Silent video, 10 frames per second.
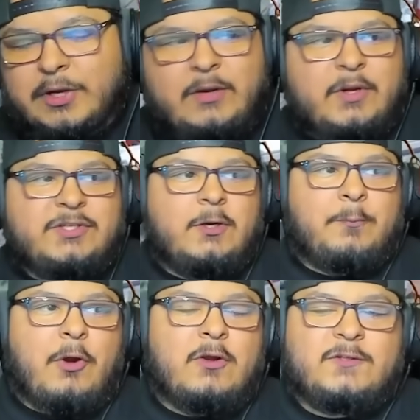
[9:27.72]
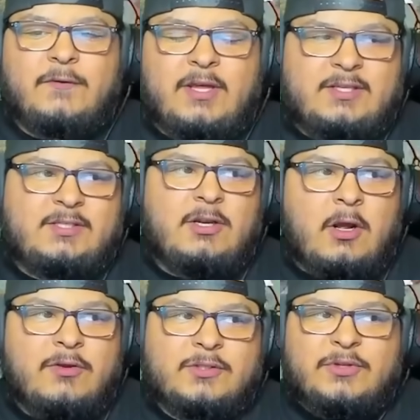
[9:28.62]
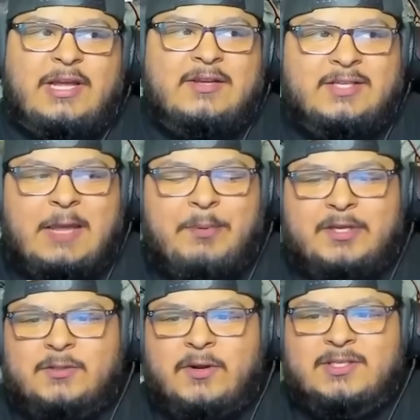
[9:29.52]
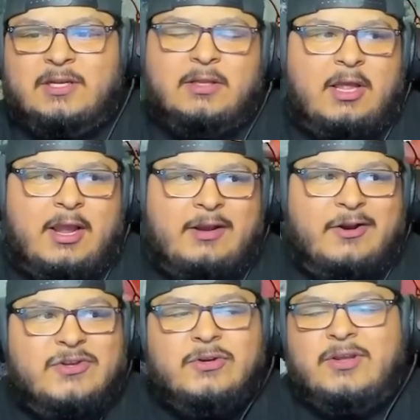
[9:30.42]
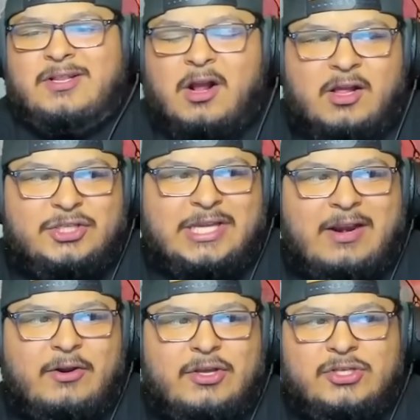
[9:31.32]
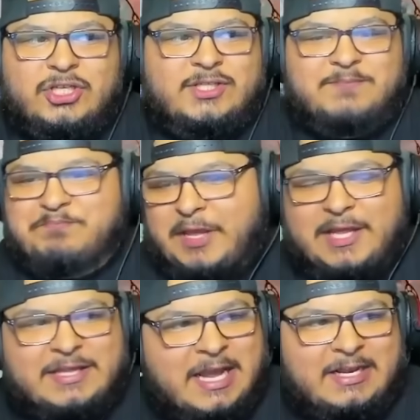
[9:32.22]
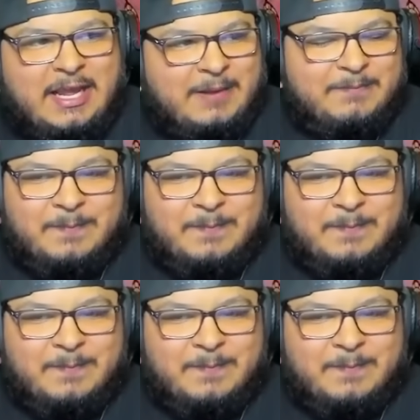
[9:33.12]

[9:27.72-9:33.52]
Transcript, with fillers: Reek, what's your approach for this? You know there's 3,000 Apex coins on the line. Are you going to acknowledge that or are you just playing the end game?